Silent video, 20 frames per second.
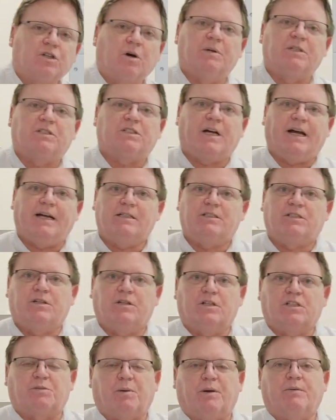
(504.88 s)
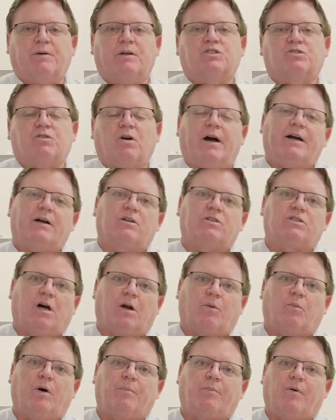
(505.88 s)
besides the spin rinse dryers
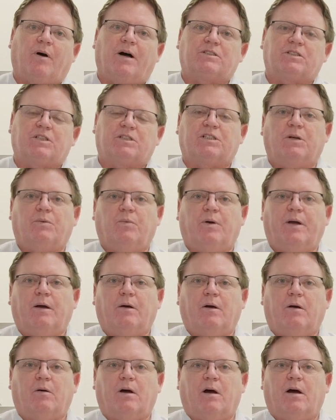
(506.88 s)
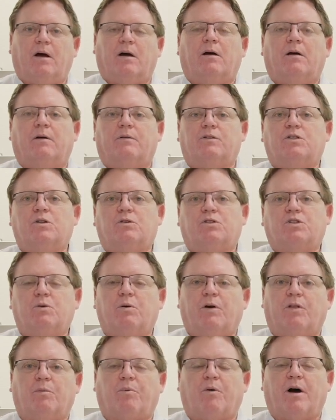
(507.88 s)
on wet processing, we do 2
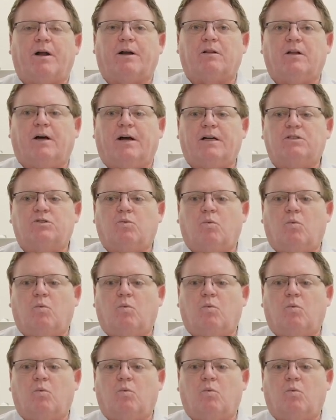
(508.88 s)
other product lines.